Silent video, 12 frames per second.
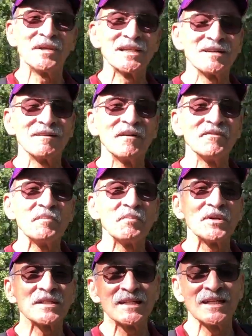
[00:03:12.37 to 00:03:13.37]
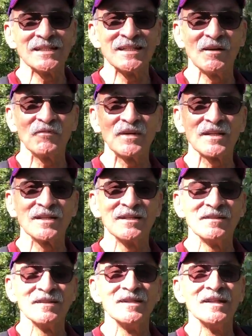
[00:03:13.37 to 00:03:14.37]
So every person is different, and
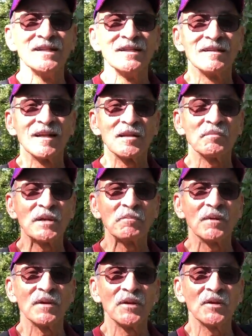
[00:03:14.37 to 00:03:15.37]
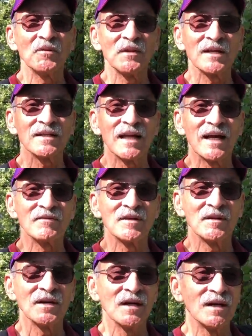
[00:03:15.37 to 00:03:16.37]
you let people know that they have
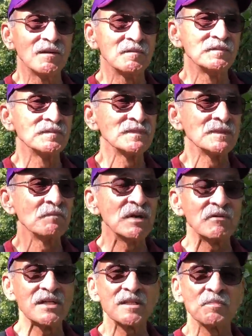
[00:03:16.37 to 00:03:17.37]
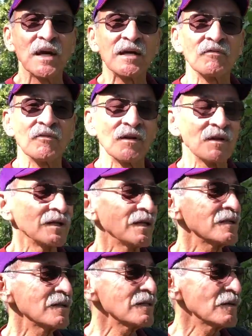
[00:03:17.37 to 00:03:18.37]
to be respectful,
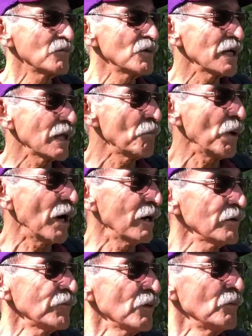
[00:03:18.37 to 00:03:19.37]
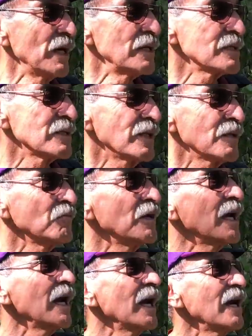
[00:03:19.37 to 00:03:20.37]
because there's some really powerful medicine that
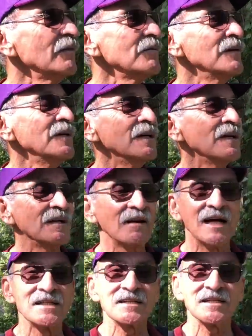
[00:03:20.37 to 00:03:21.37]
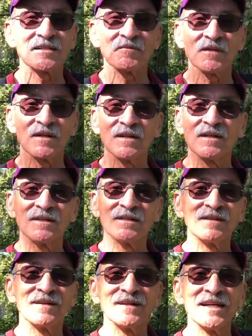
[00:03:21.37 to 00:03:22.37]
we have in our ancestral
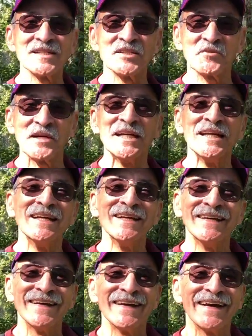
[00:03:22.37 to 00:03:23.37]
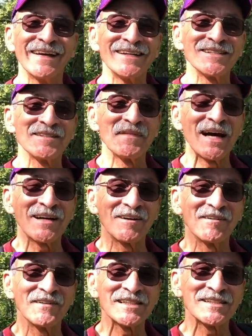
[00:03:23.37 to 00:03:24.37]
history, and this is a
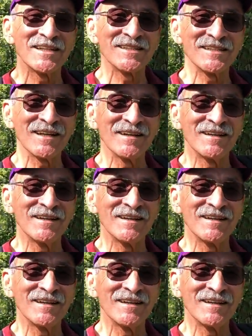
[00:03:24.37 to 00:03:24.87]
matter of us just